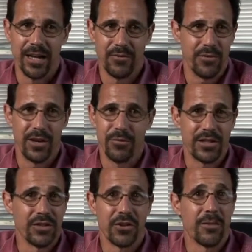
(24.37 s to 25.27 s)
and, and we
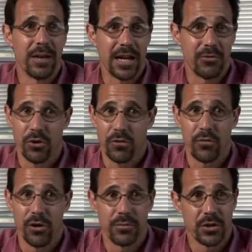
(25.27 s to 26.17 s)
still come back and work for them.